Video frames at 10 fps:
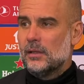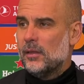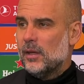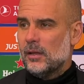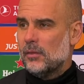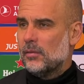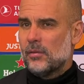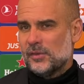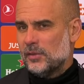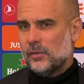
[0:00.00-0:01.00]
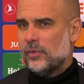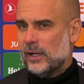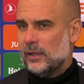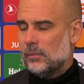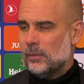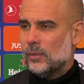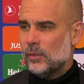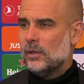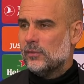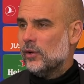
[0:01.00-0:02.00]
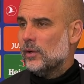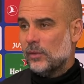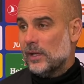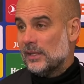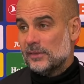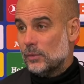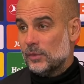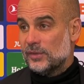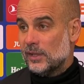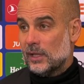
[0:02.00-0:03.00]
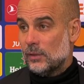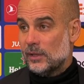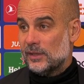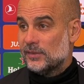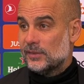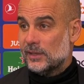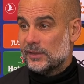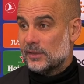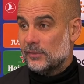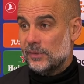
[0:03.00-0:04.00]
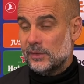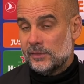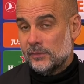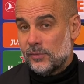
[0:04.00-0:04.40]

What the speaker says: I think Thursday or Friday maybe we'll train with us and we'll see how does he feels.